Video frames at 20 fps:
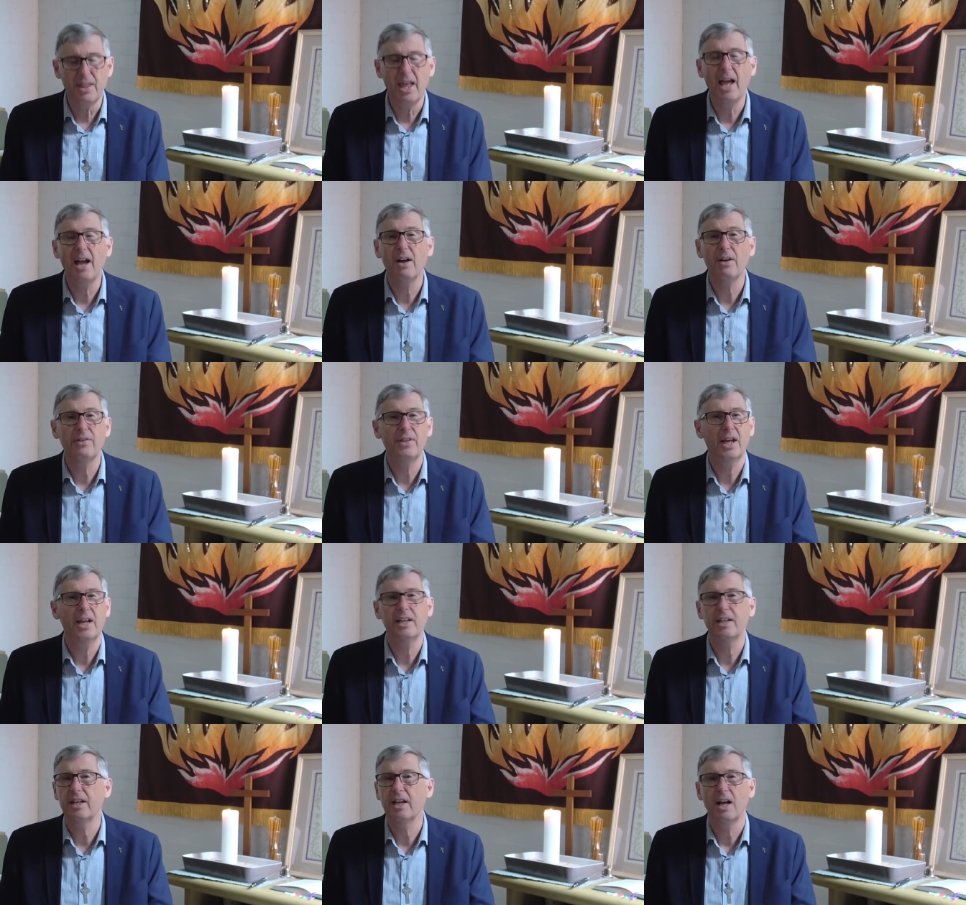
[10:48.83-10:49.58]
now
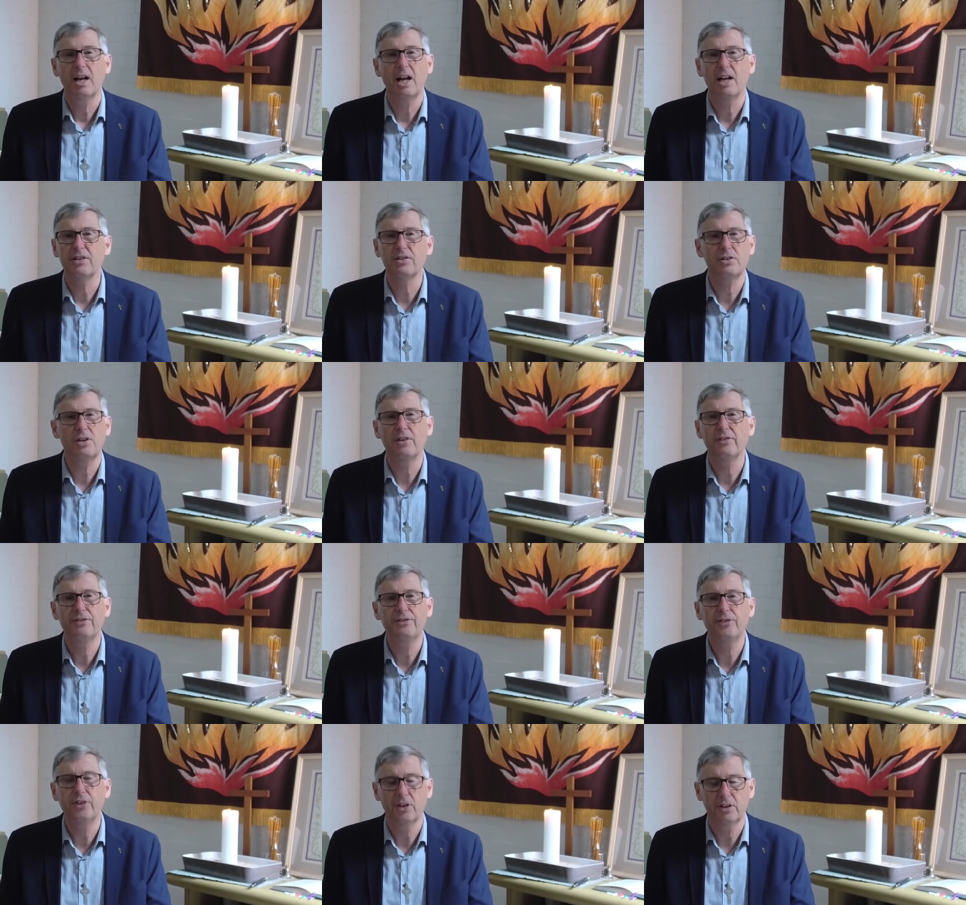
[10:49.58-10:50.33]
they are so
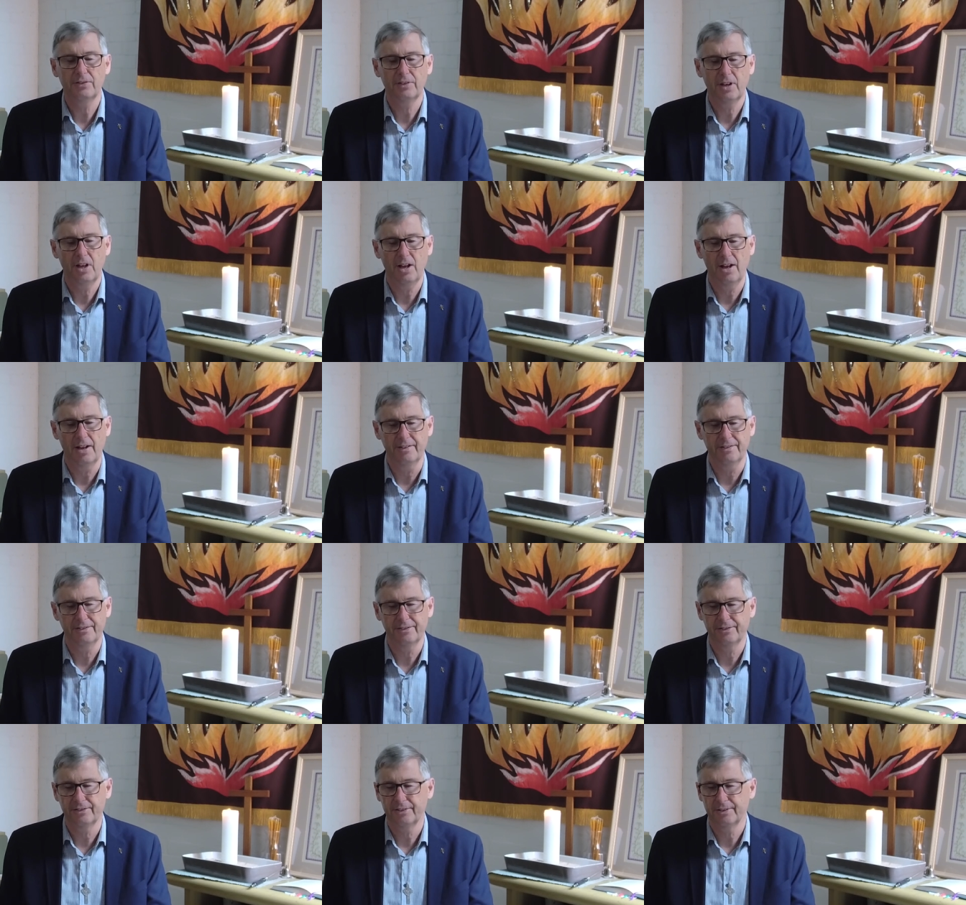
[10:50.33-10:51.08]
full of
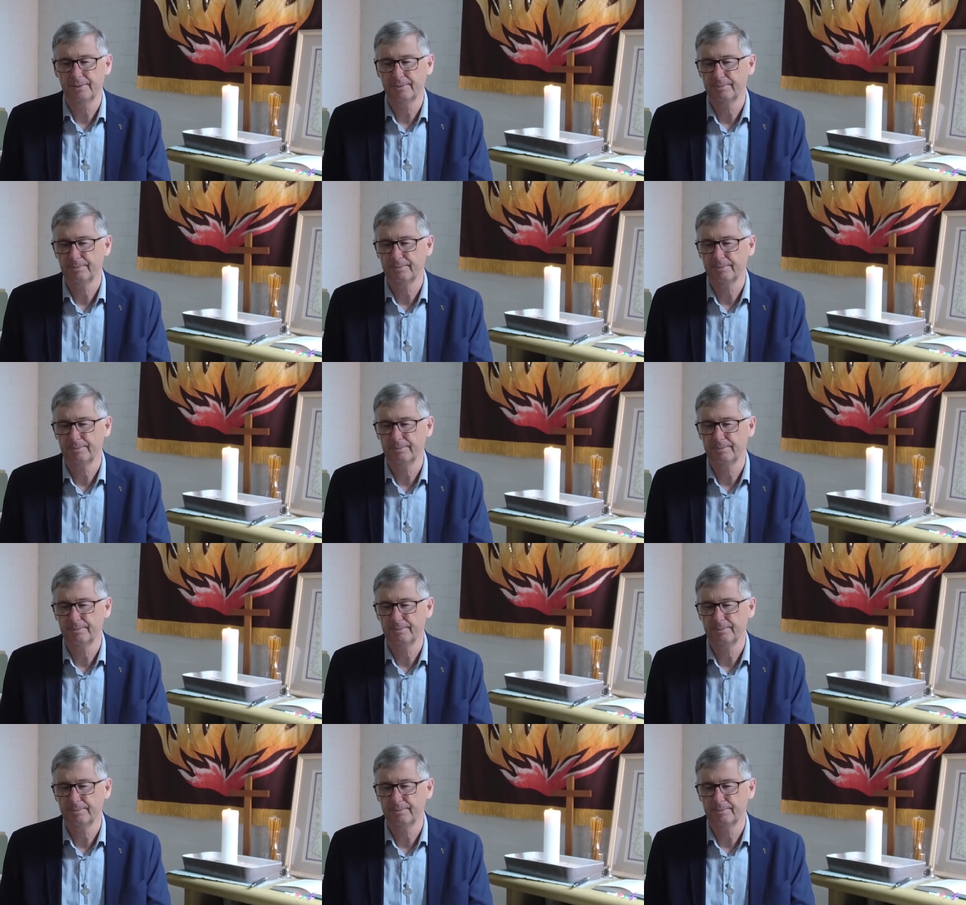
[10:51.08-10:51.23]
life.